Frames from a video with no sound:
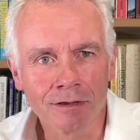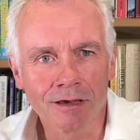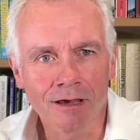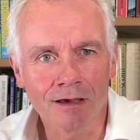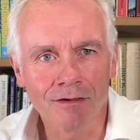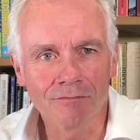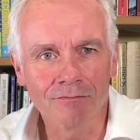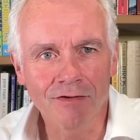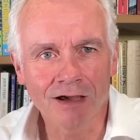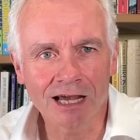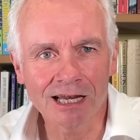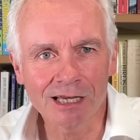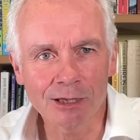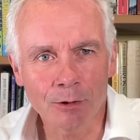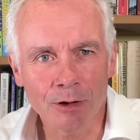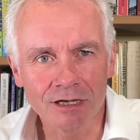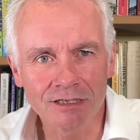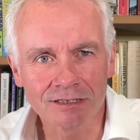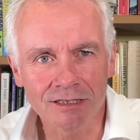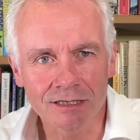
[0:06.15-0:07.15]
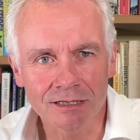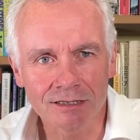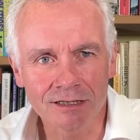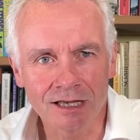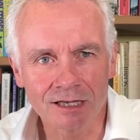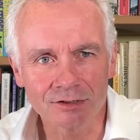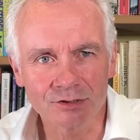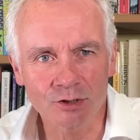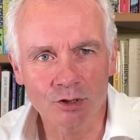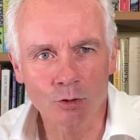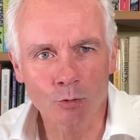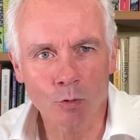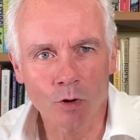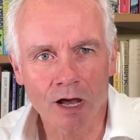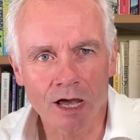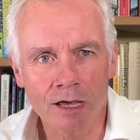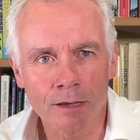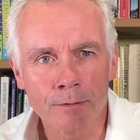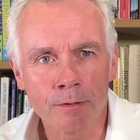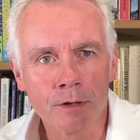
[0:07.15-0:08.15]
evaluate it in that sort of
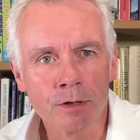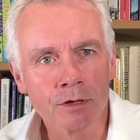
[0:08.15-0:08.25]
way.